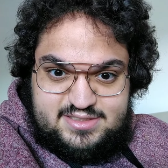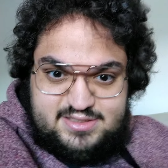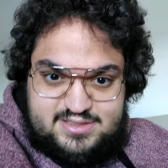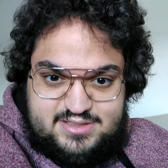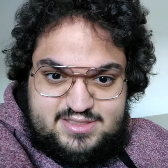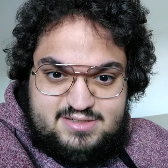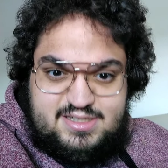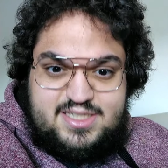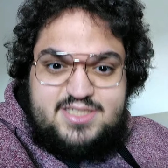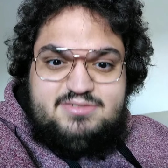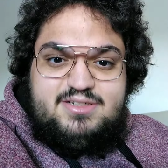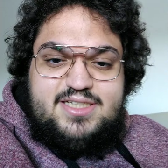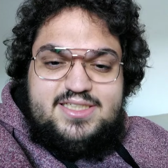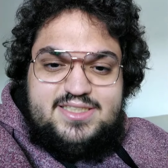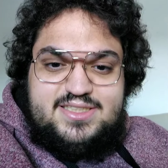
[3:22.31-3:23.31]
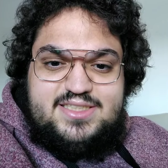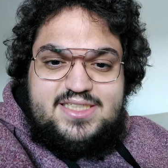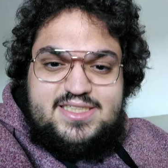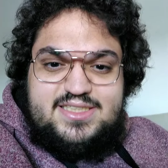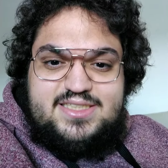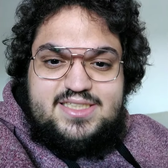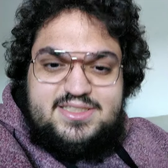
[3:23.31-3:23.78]
So that's why he
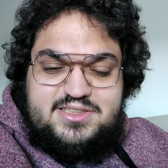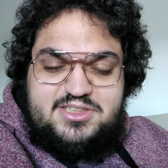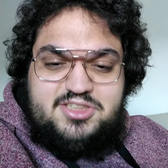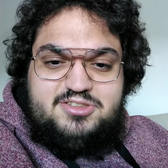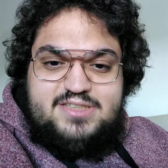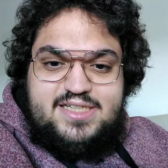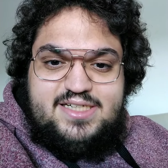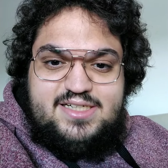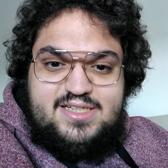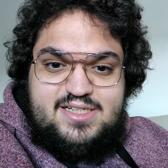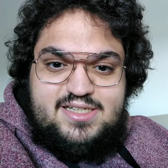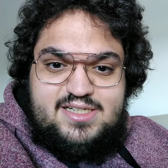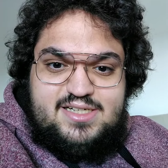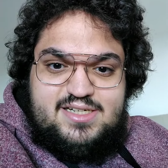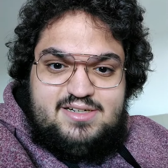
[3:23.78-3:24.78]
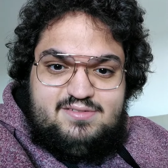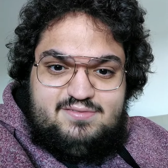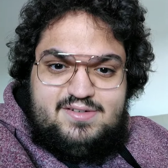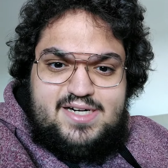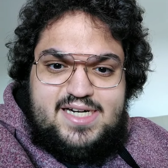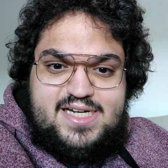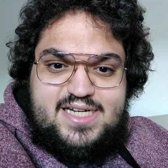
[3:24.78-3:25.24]
decides not to train
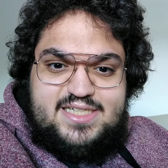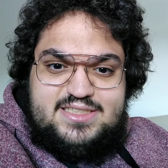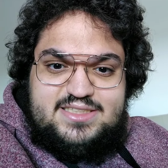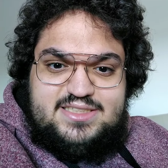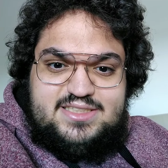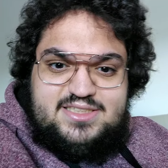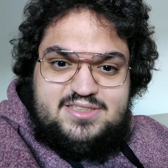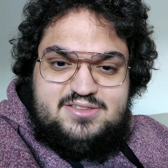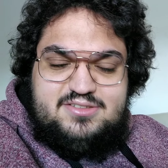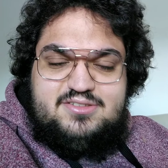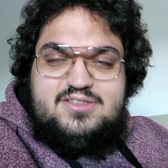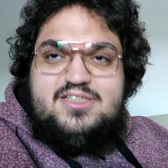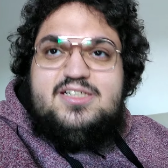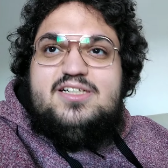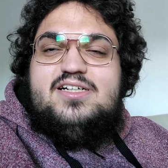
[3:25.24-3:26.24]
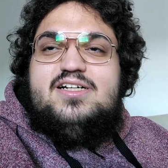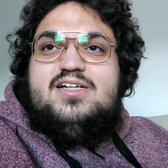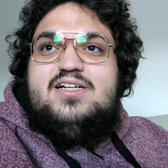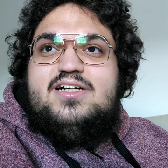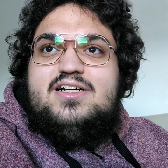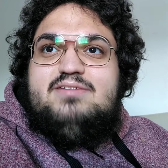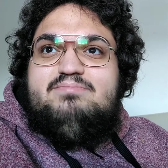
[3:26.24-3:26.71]
Rey into
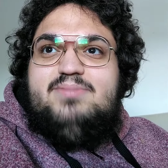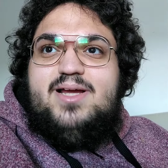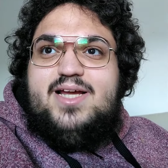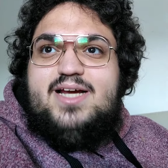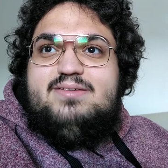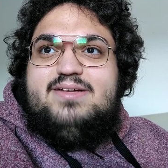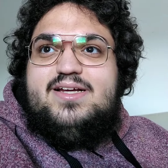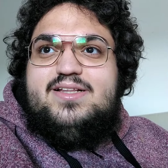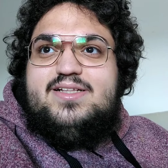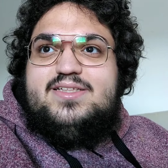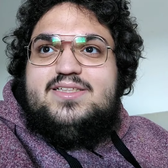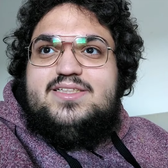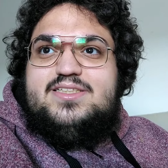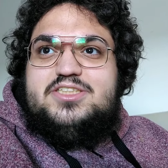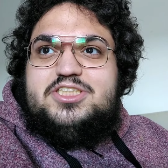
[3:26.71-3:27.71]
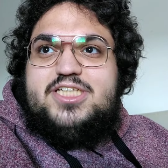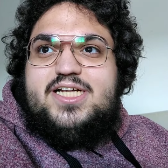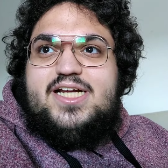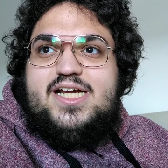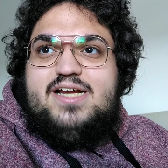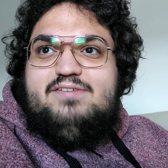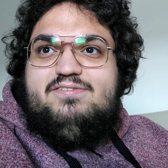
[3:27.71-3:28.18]
becoming another
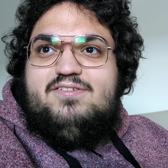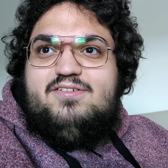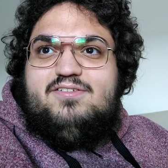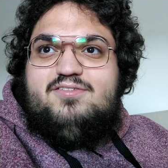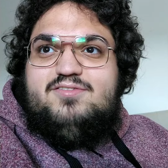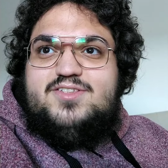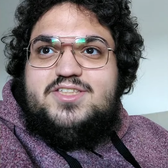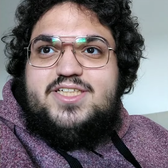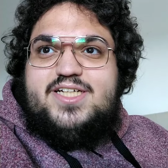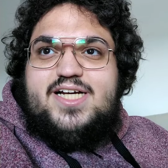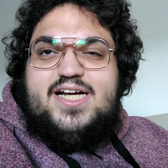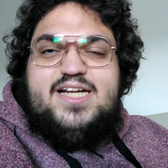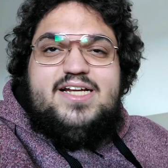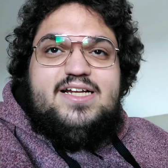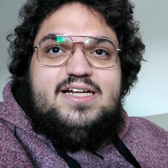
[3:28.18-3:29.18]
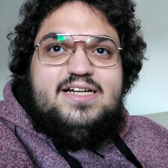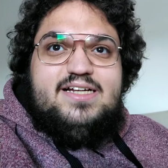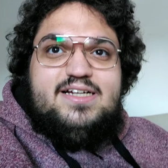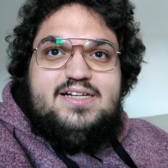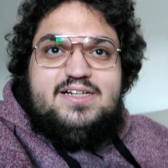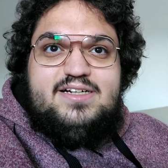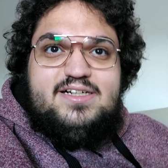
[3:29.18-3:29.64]
Jedi, a full Jedi.
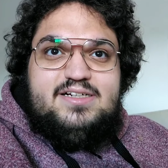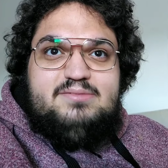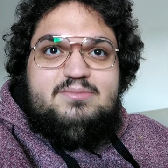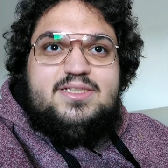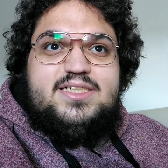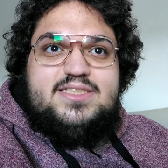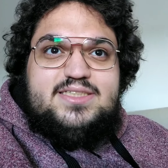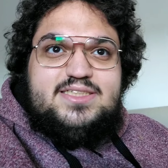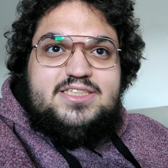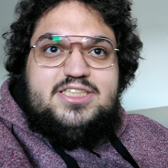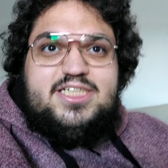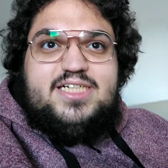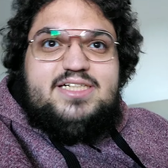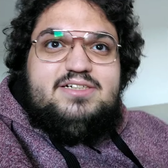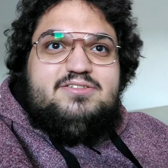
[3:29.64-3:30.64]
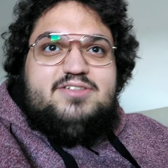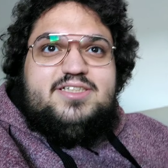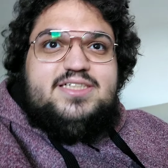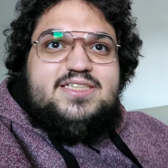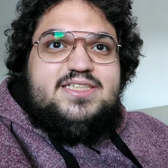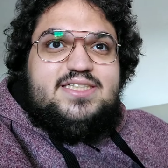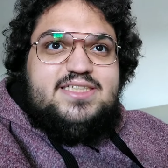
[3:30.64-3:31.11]
Because the Jedi one
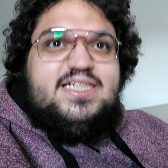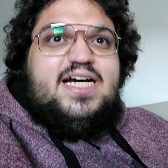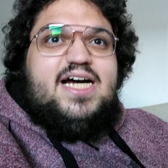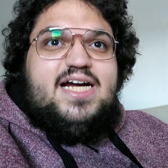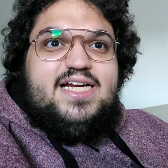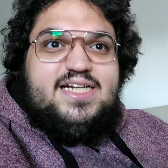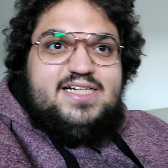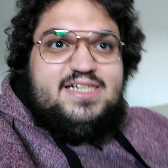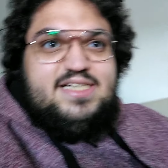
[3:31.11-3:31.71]
needs to die.